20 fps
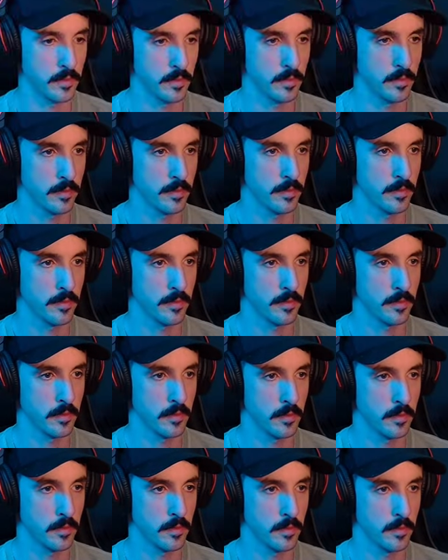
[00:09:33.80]

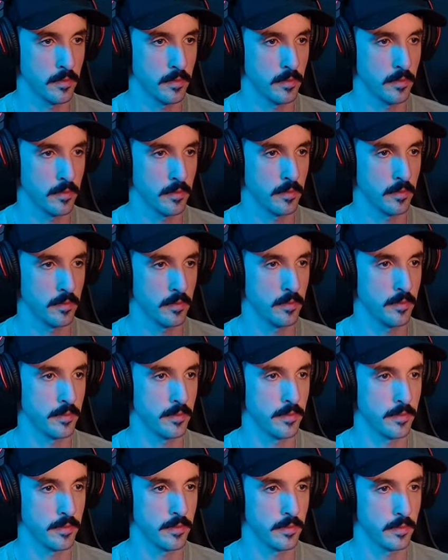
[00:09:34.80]

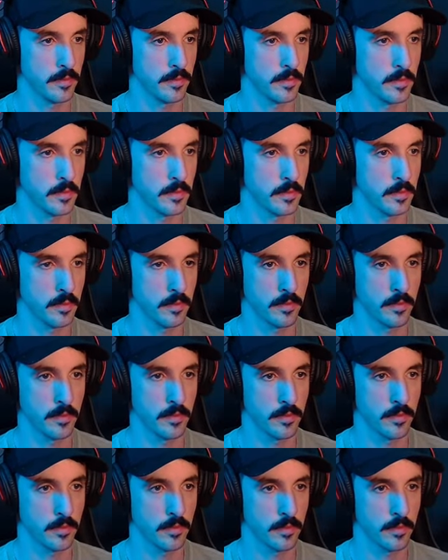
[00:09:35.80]

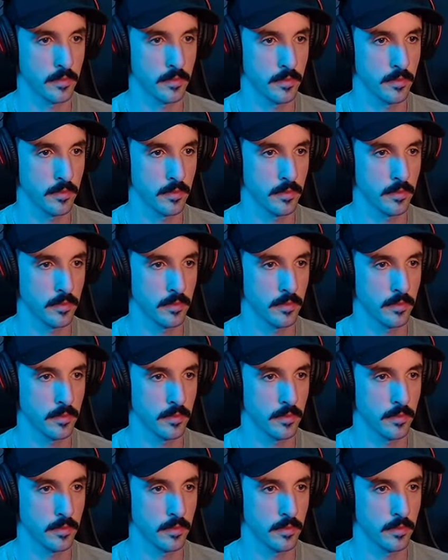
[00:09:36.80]
(silence)